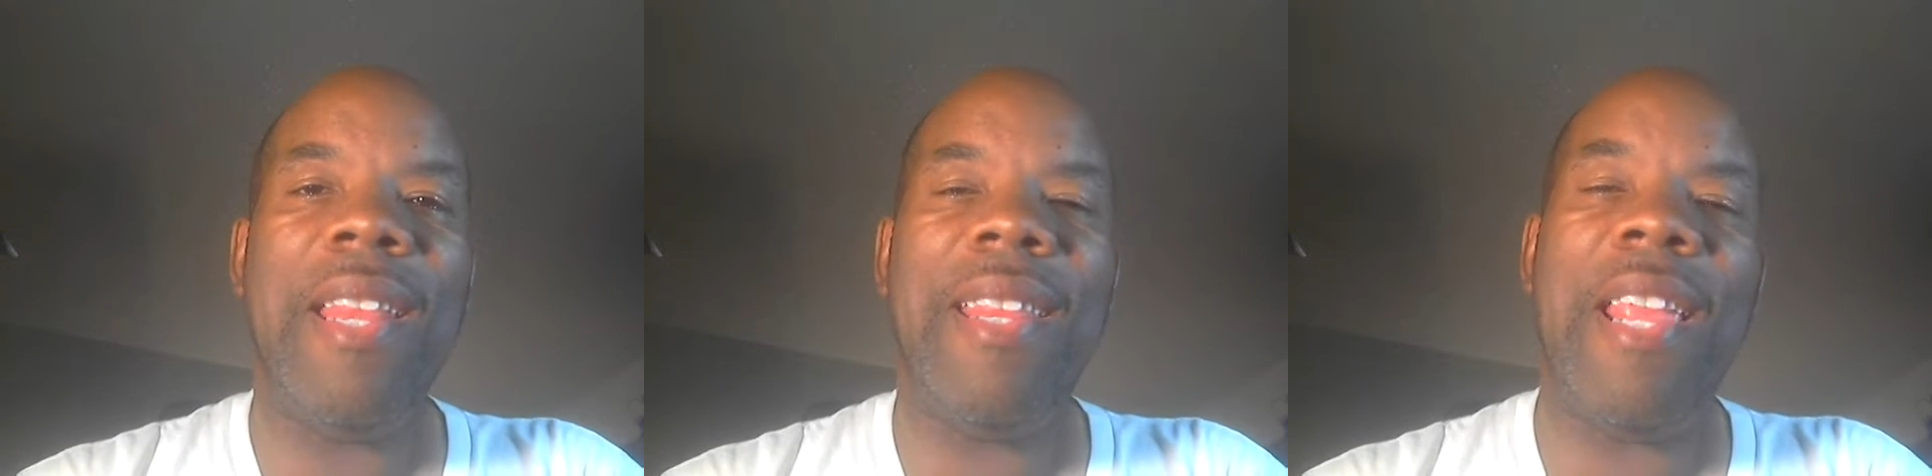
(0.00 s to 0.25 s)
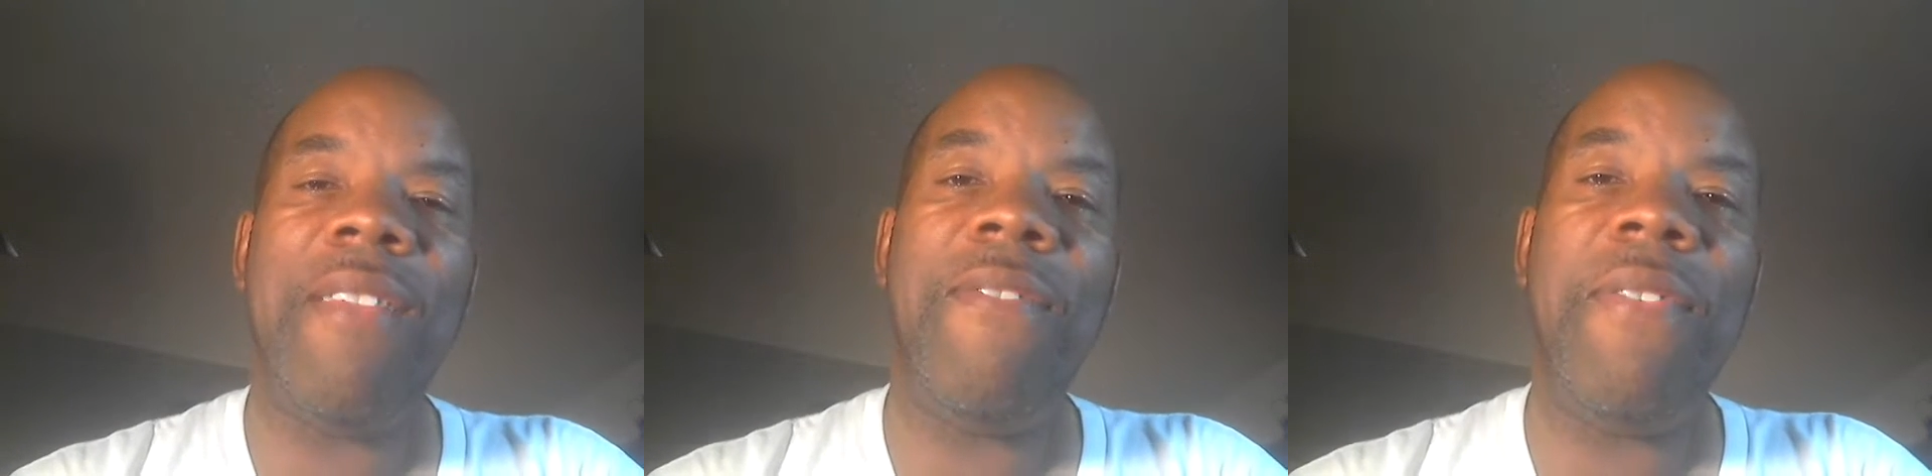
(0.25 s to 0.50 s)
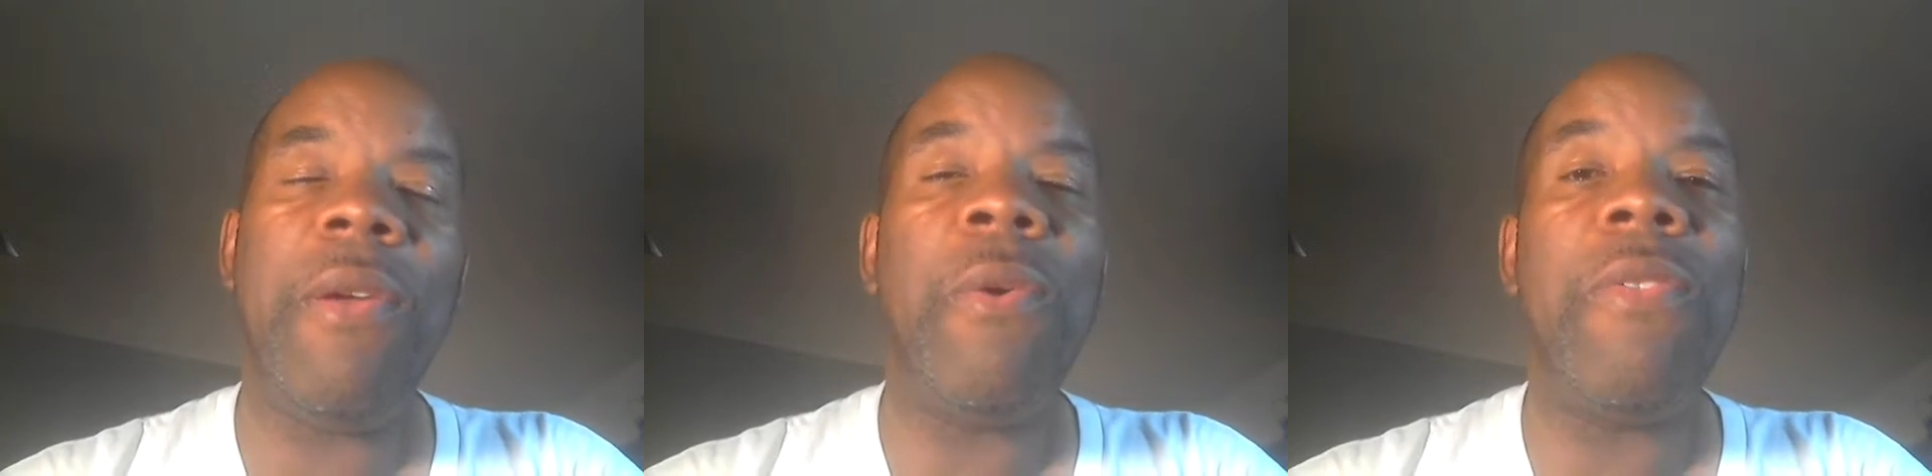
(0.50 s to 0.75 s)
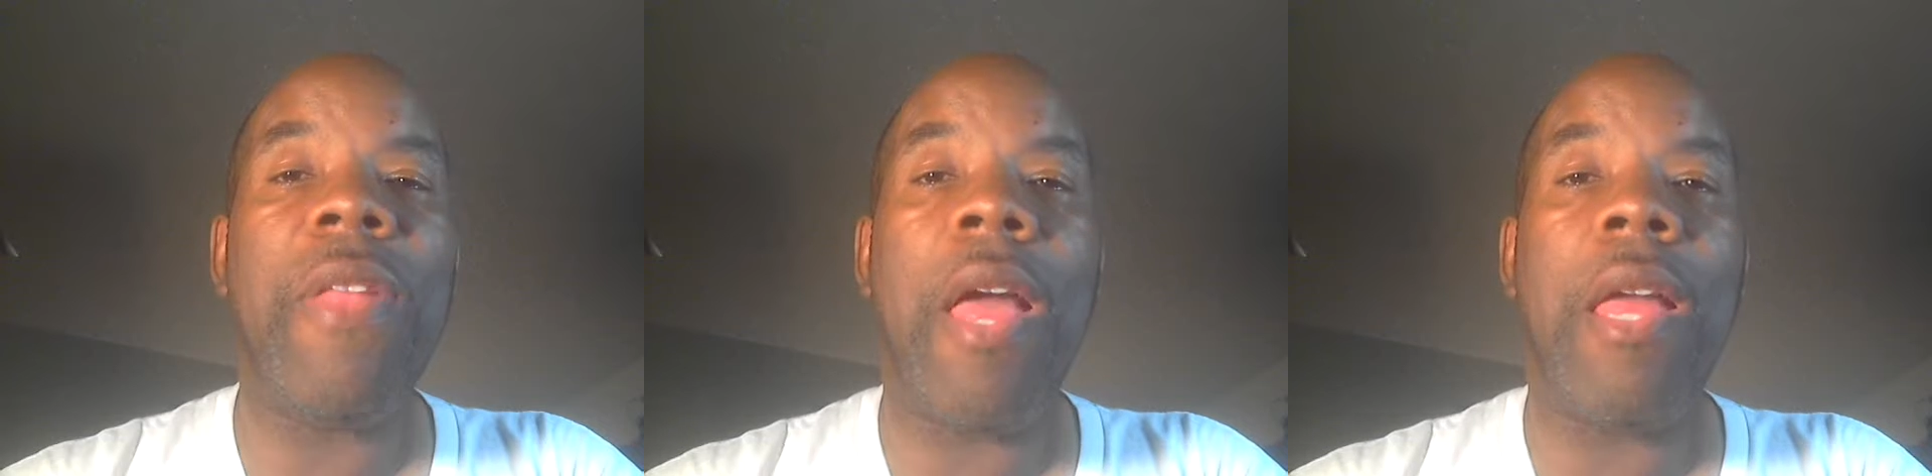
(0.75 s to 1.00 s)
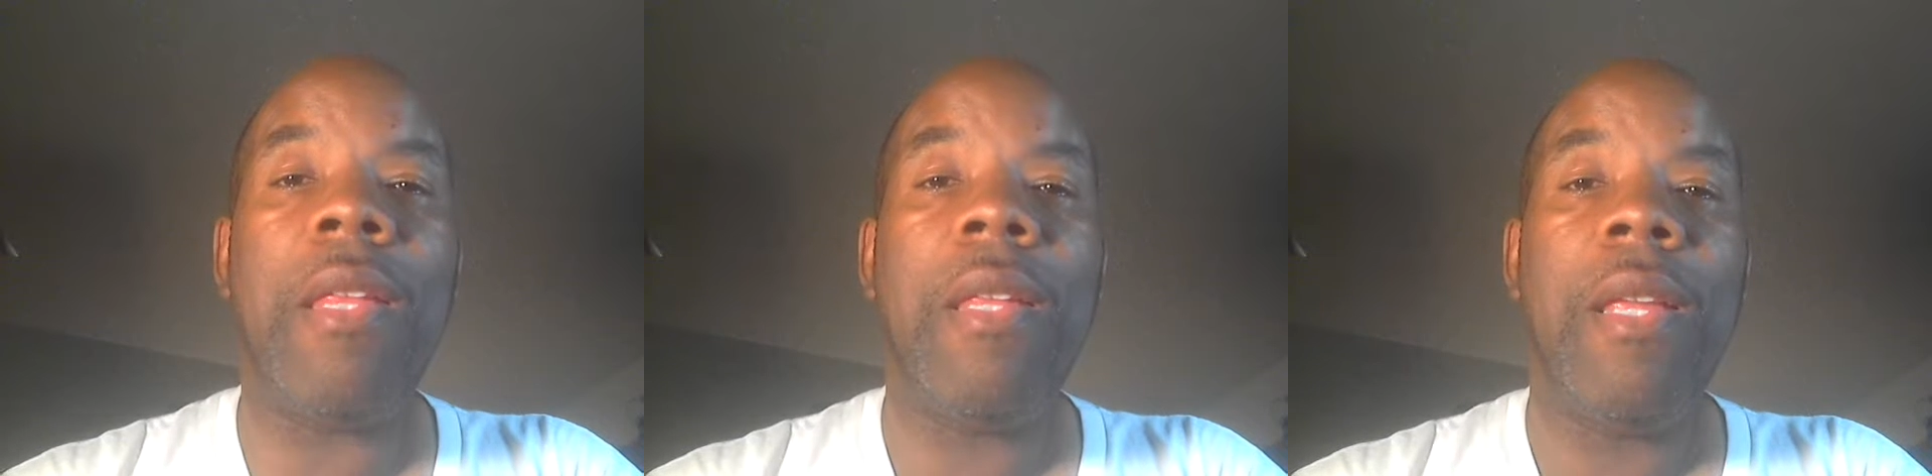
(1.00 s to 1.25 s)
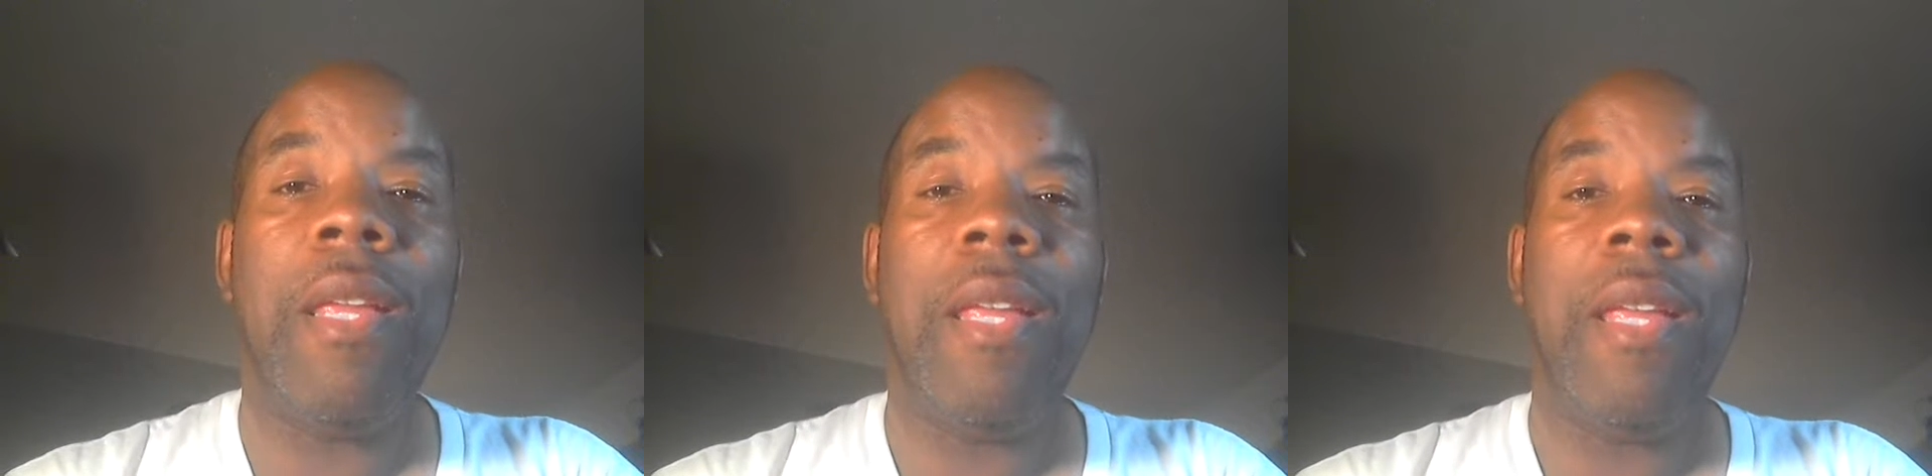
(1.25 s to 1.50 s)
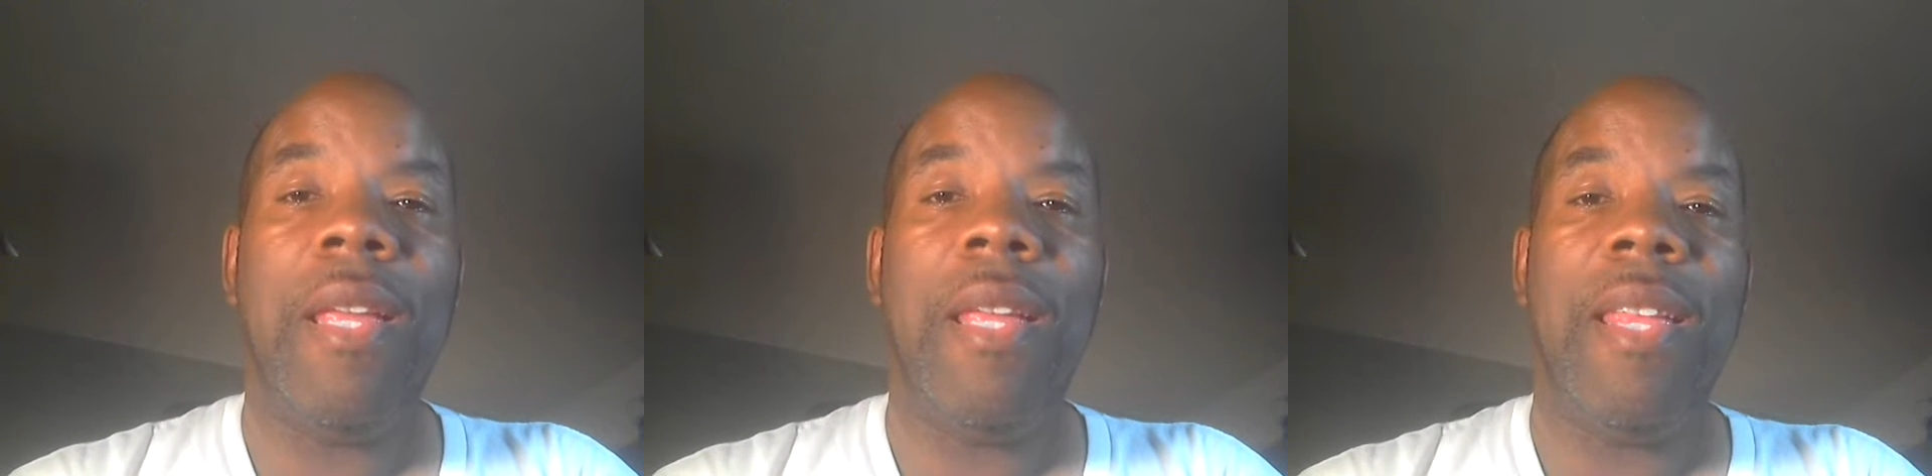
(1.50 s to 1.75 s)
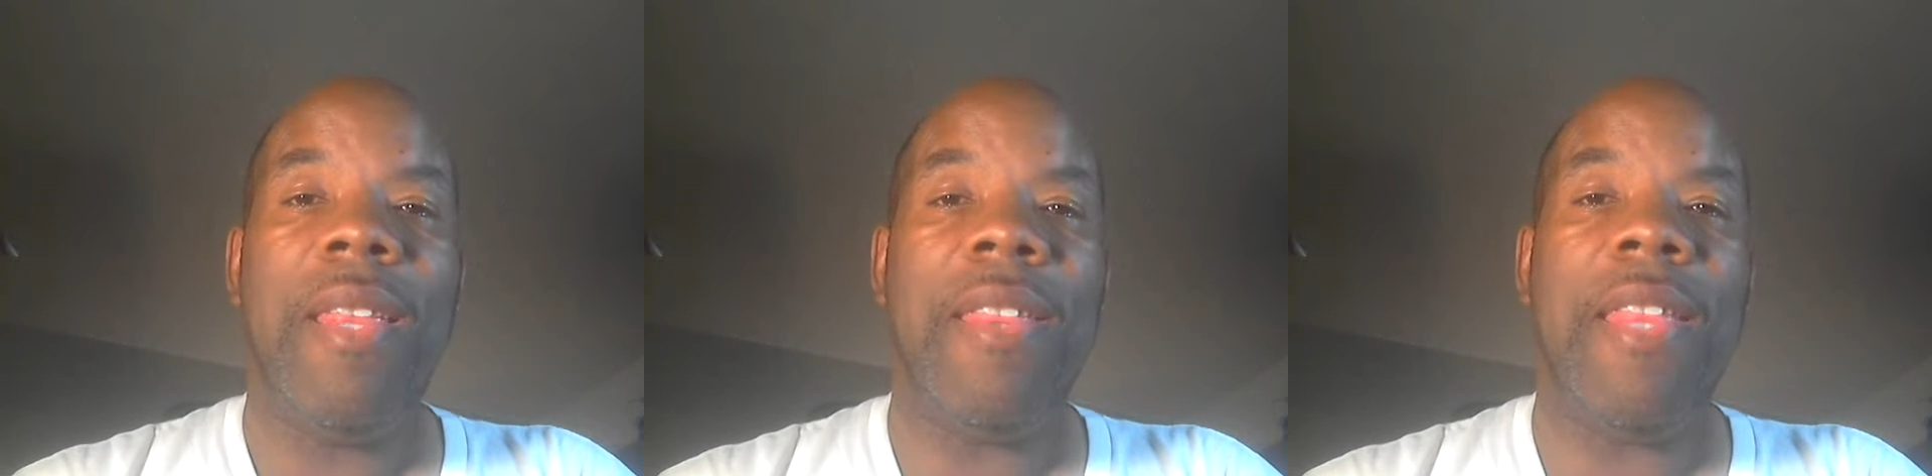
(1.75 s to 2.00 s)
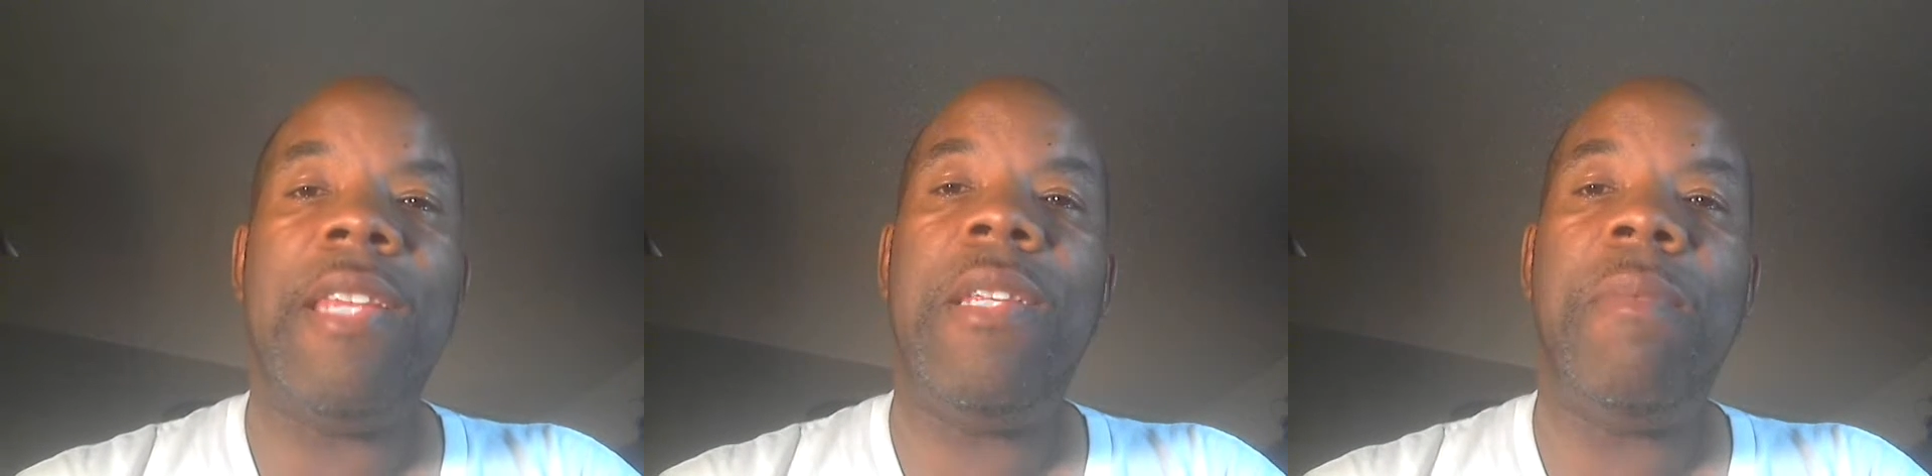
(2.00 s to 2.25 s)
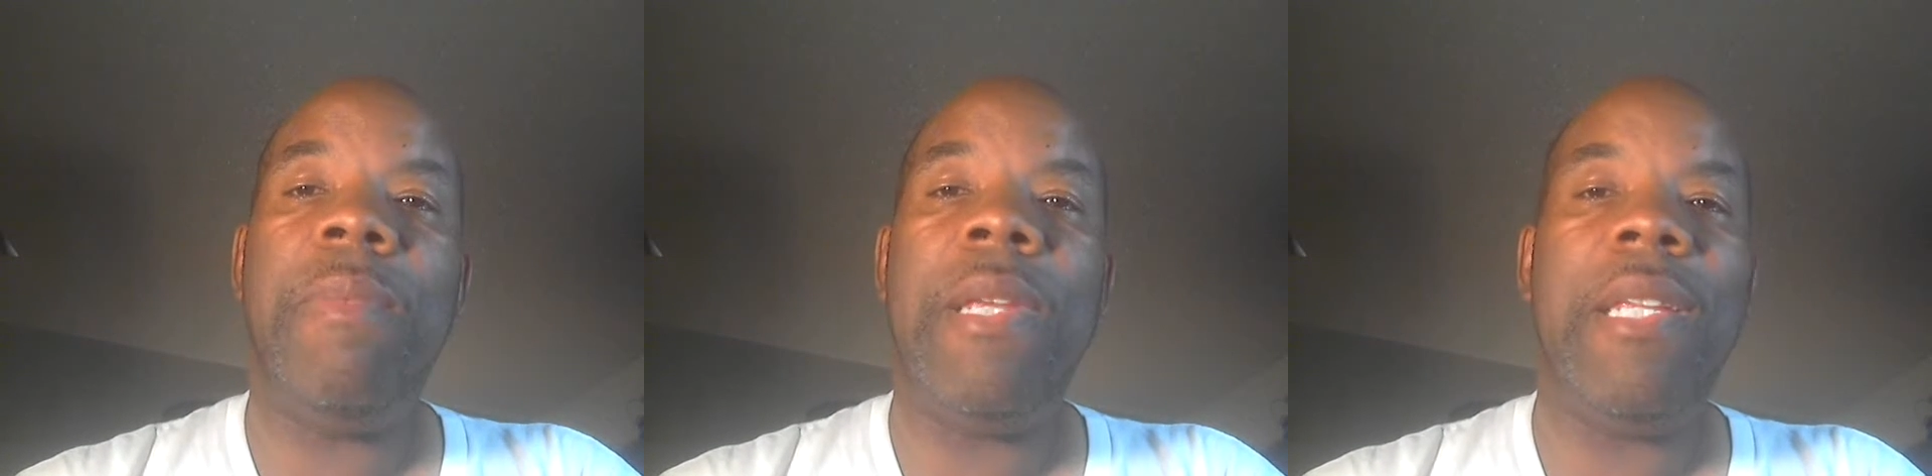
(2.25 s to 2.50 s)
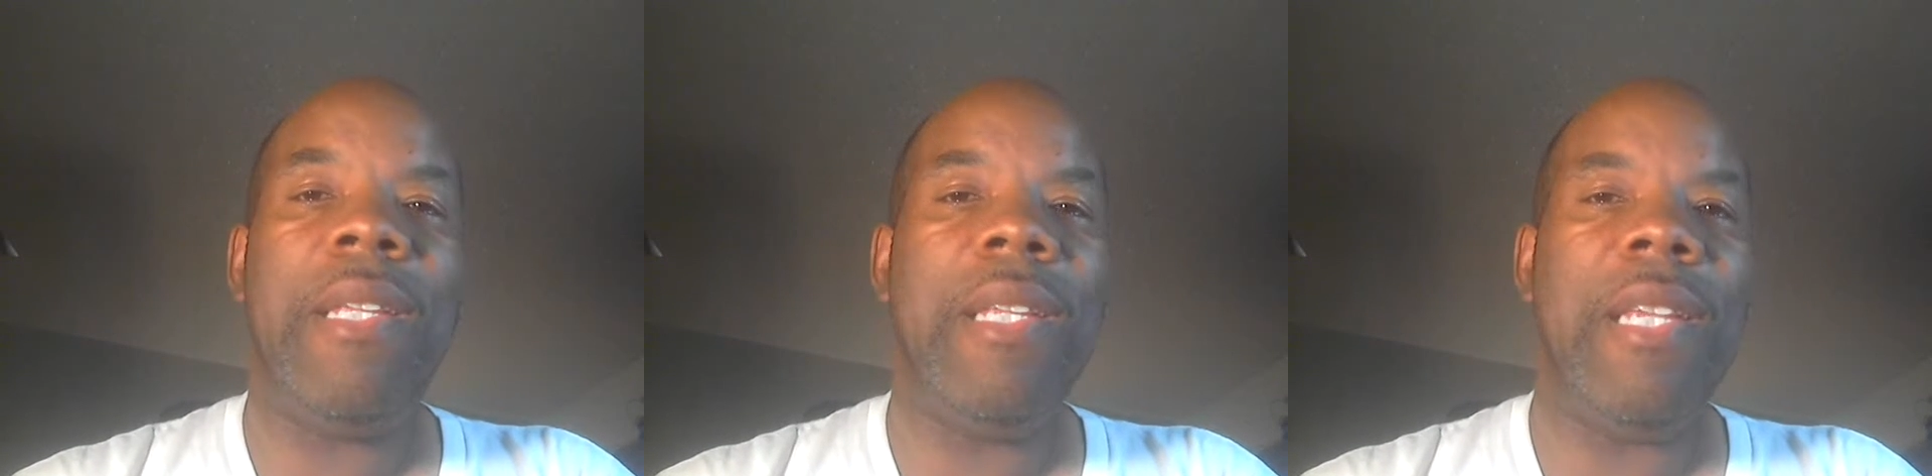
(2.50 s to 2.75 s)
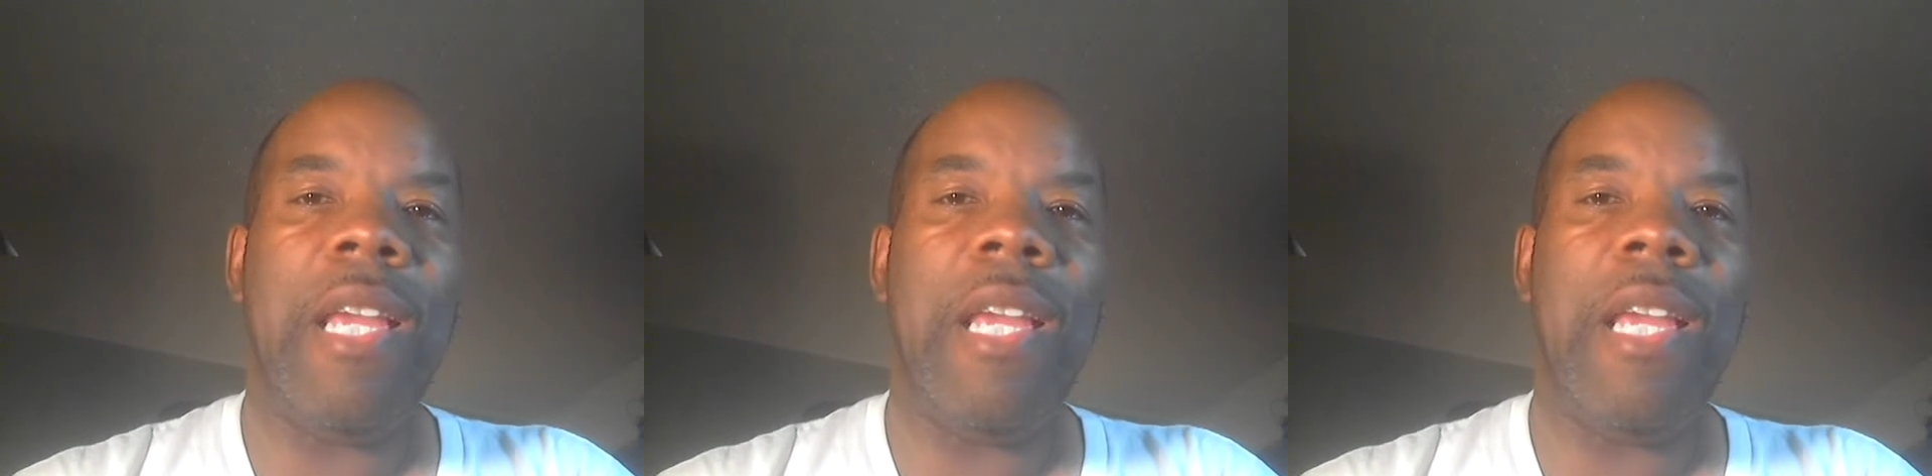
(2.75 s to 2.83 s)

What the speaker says: they feel that they should be